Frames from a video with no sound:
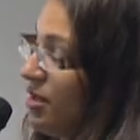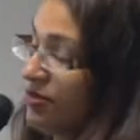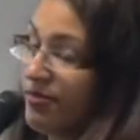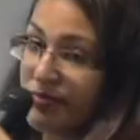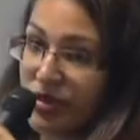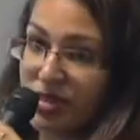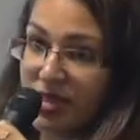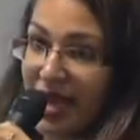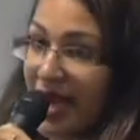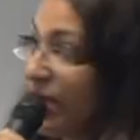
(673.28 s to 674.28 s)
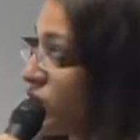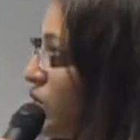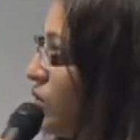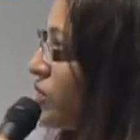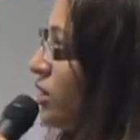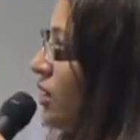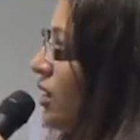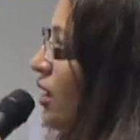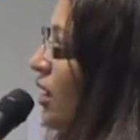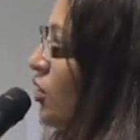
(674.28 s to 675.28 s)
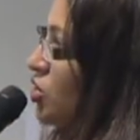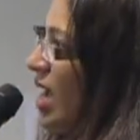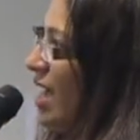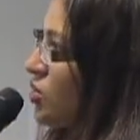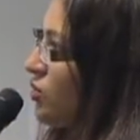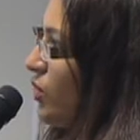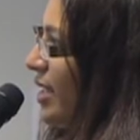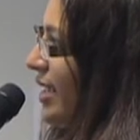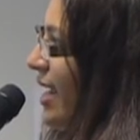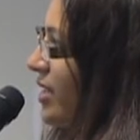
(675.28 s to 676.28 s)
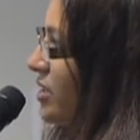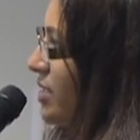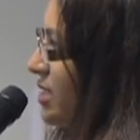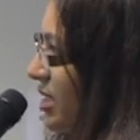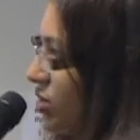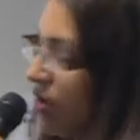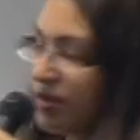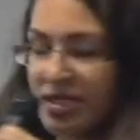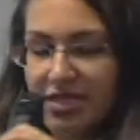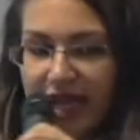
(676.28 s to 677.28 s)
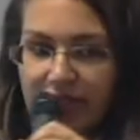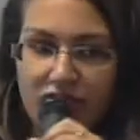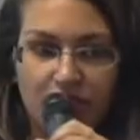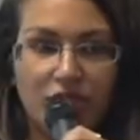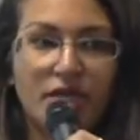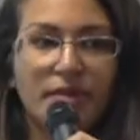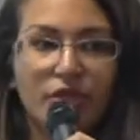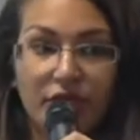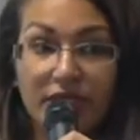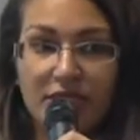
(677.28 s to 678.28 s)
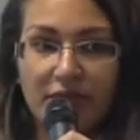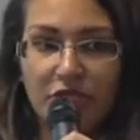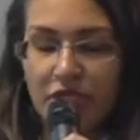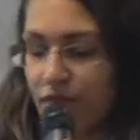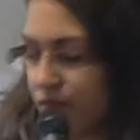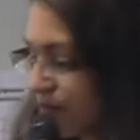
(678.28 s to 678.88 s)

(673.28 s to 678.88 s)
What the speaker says: of members in that household. Also household dwelling characteristics. All of these factors determine your consumption.